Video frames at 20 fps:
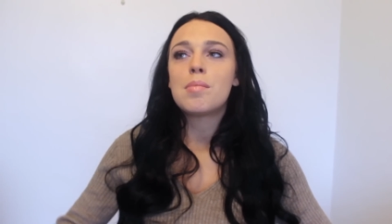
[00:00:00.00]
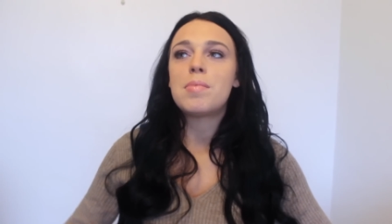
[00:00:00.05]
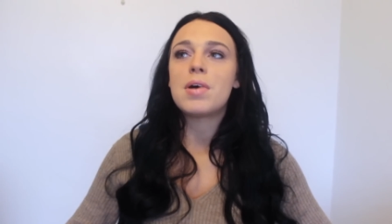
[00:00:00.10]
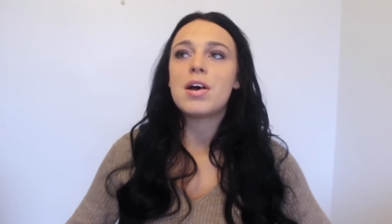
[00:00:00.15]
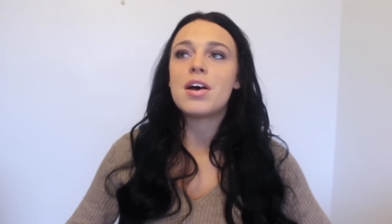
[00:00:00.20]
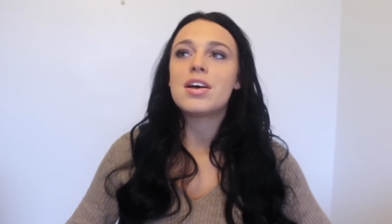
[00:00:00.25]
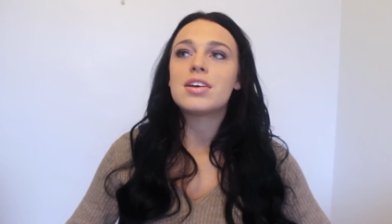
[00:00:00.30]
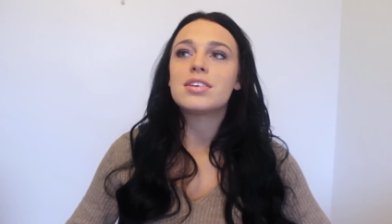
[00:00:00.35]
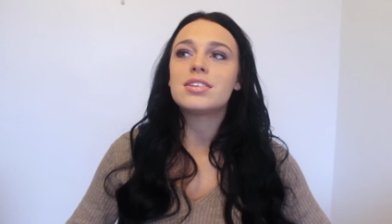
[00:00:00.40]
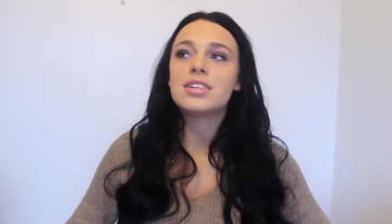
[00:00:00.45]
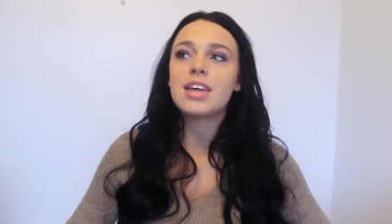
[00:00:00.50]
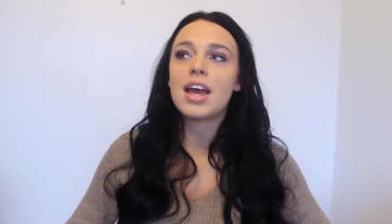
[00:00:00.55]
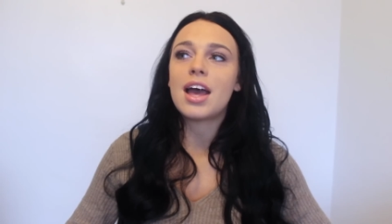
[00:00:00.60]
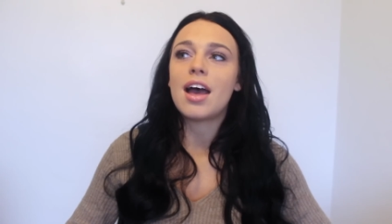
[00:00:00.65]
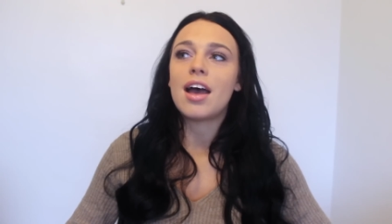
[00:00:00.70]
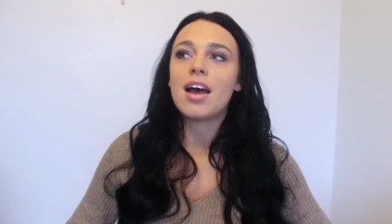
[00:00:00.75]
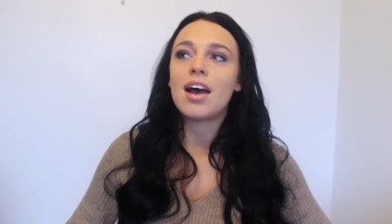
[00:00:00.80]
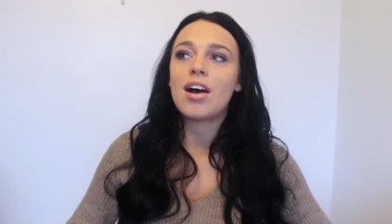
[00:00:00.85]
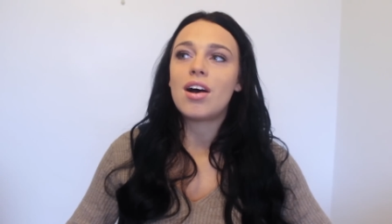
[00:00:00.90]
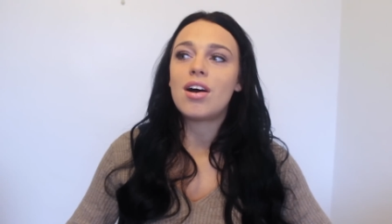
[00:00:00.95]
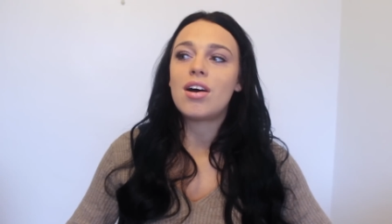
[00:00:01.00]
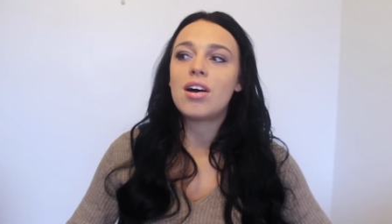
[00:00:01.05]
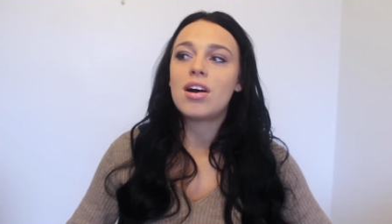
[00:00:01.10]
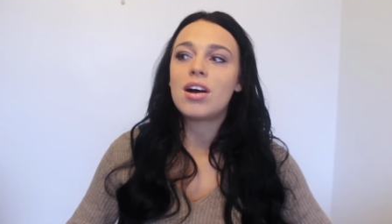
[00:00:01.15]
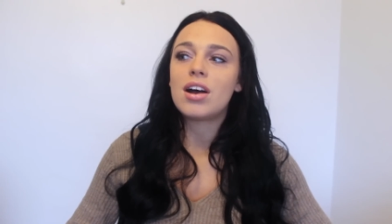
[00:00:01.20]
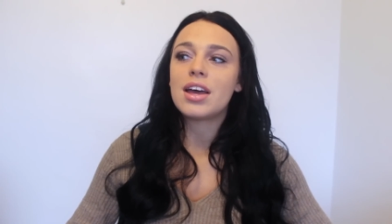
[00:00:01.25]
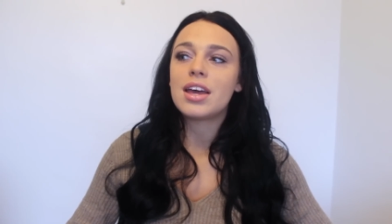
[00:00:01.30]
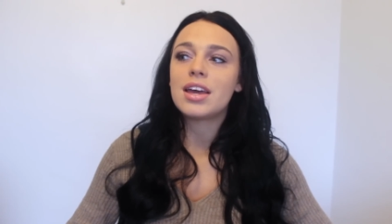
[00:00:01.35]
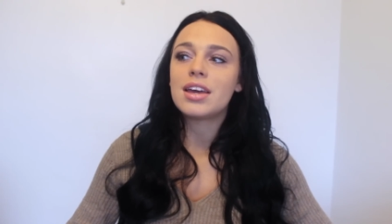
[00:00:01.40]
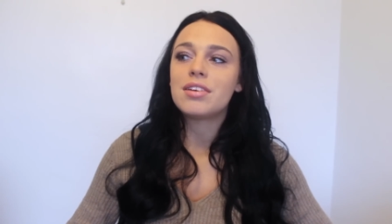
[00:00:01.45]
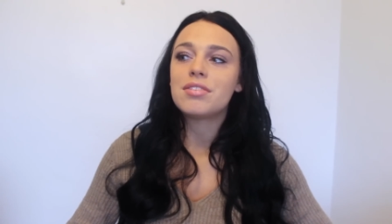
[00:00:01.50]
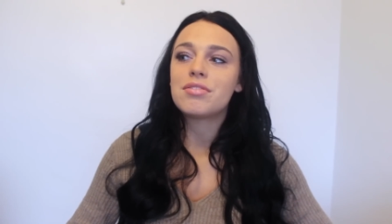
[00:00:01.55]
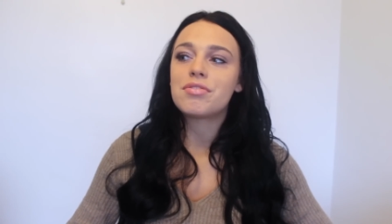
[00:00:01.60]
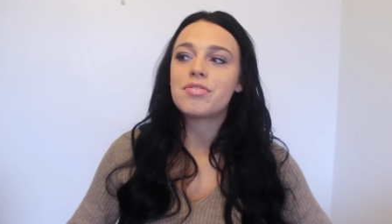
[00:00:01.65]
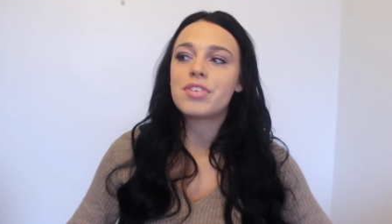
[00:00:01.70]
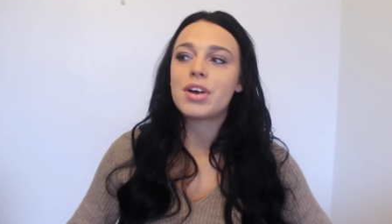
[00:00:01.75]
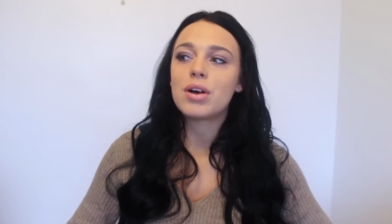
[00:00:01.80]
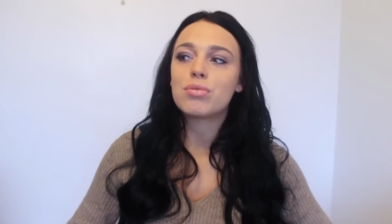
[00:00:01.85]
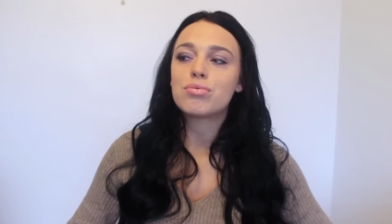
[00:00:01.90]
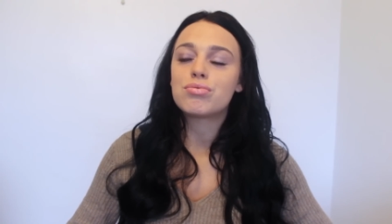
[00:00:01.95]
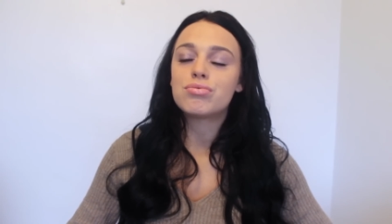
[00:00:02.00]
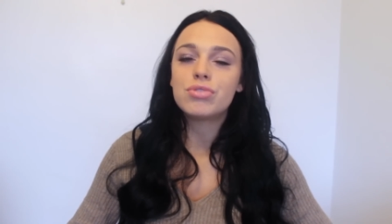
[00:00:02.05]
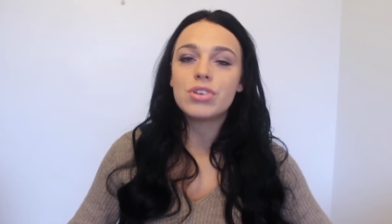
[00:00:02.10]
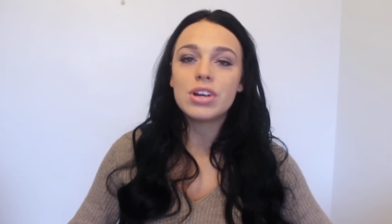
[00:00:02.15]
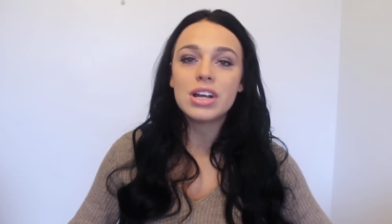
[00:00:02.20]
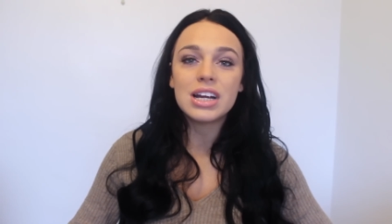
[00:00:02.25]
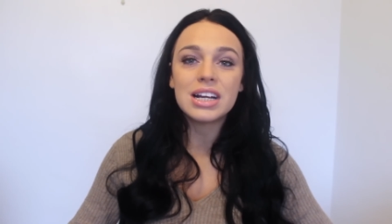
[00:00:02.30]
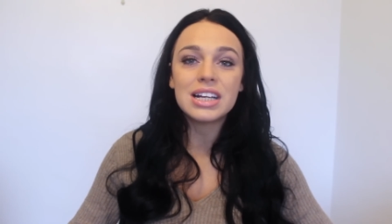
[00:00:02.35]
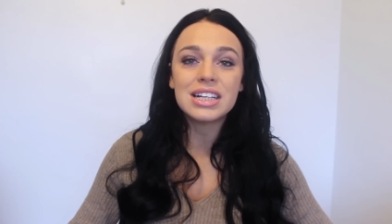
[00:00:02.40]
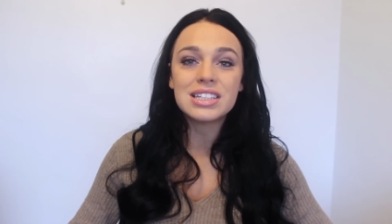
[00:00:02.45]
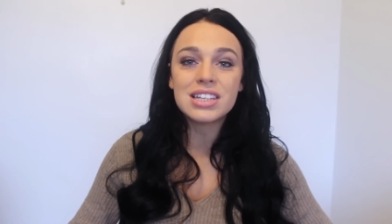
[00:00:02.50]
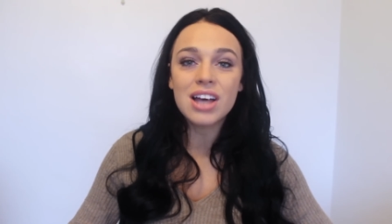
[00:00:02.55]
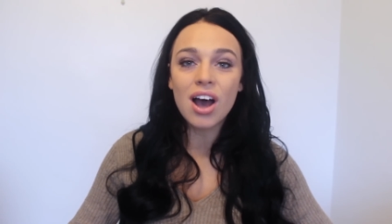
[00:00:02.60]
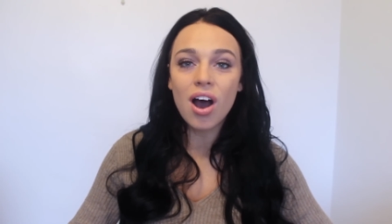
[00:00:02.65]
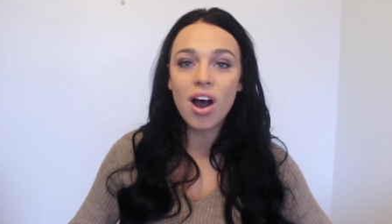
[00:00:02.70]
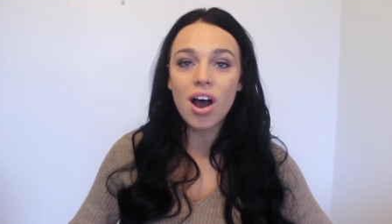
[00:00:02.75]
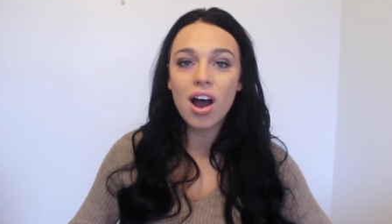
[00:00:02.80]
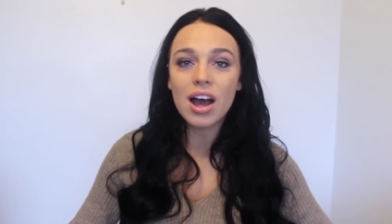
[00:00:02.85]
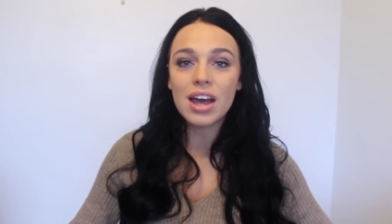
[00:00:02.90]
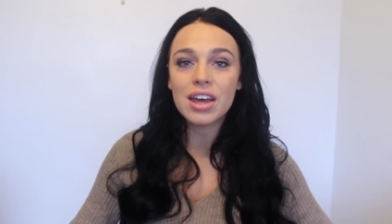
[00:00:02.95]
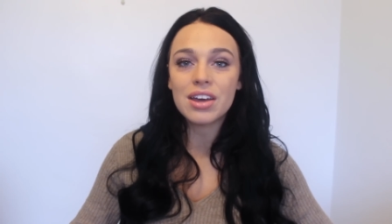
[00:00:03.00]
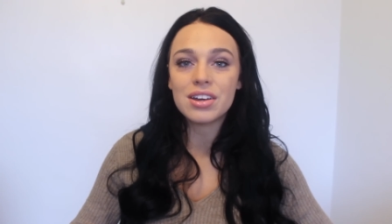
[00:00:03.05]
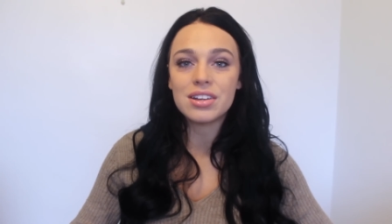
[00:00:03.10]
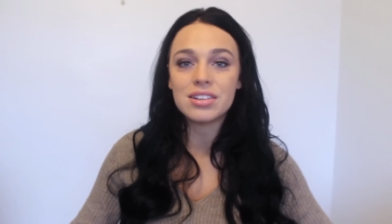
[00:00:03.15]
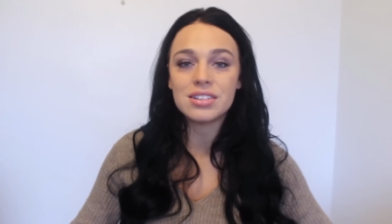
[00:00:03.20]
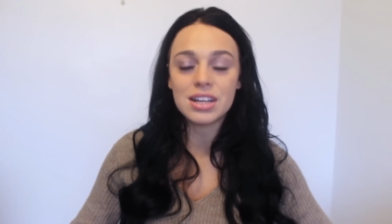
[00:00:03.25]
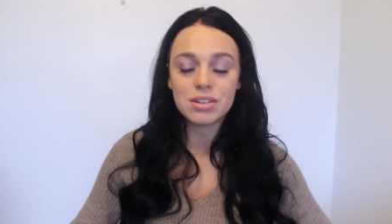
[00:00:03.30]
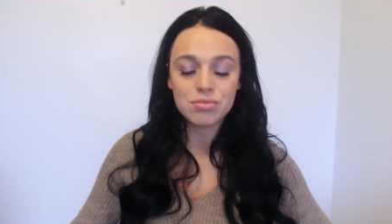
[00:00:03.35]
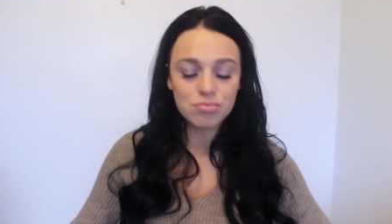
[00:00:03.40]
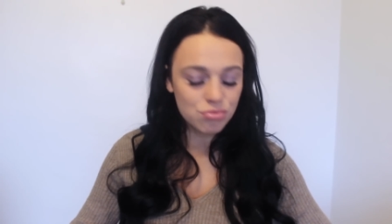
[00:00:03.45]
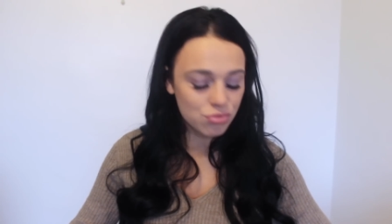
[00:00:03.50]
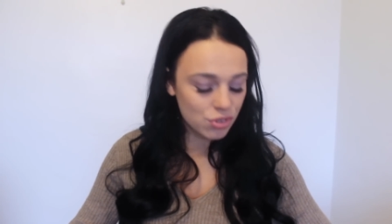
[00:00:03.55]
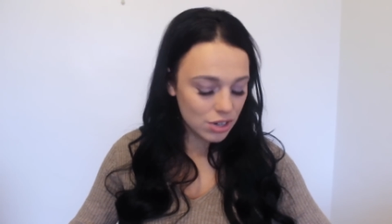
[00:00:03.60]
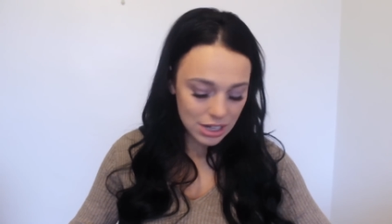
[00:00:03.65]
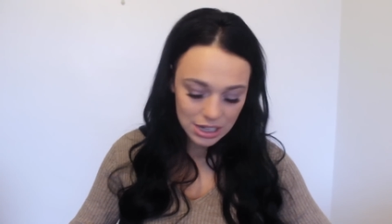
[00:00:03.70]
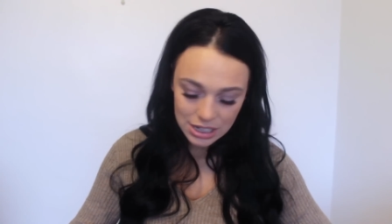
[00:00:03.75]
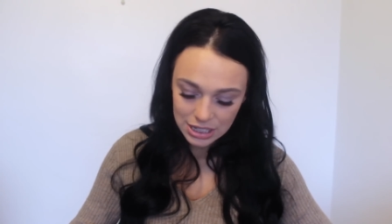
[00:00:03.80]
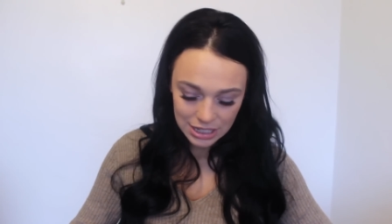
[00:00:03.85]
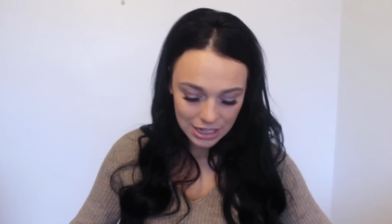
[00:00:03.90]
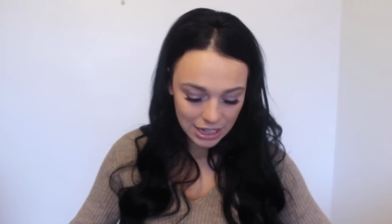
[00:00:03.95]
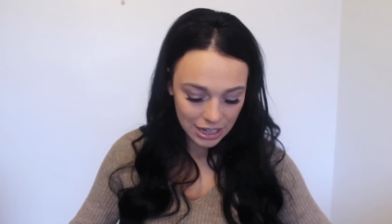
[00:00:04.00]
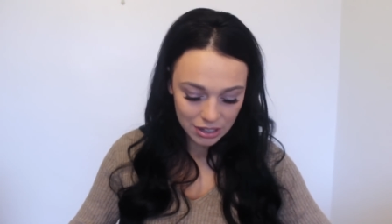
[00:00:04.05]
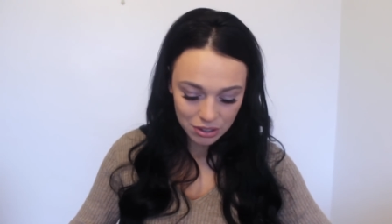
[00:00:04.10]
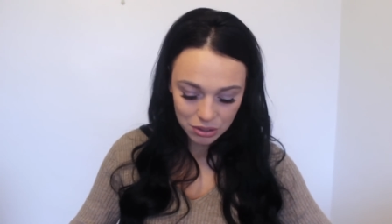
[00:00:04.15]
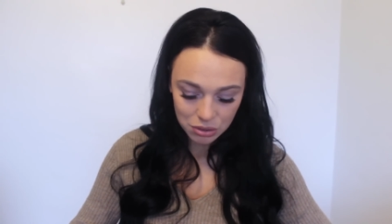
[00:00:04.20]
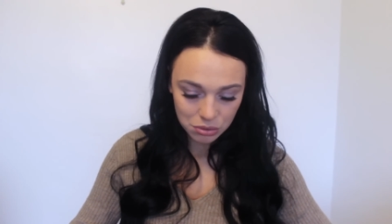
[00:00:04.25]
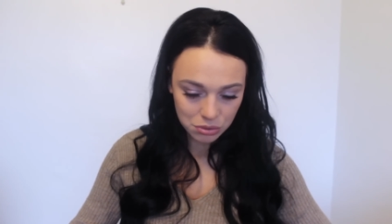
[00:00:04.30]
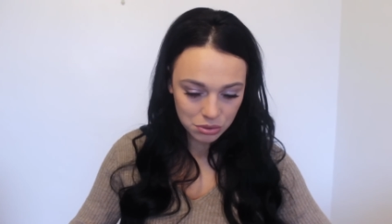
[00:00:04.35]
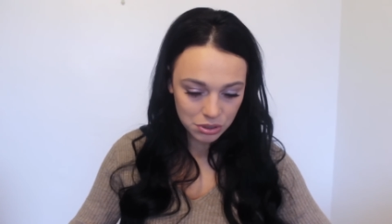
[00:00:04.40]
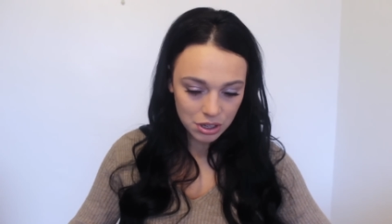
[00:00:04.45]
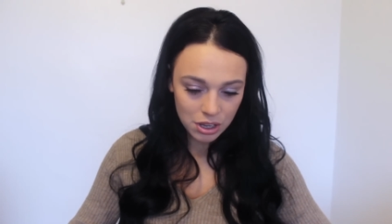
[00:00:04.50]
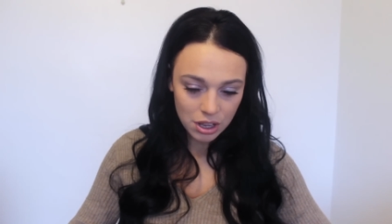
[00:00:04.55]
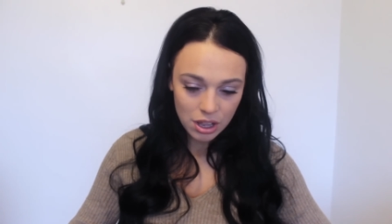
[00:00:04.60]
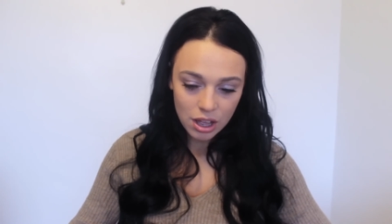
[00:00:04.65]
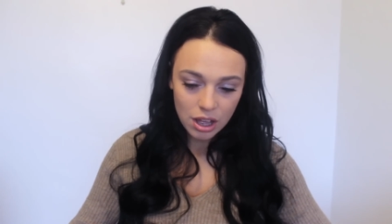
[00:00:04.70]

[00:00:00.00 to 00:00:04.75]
But yeah, I felt really tired and really ill.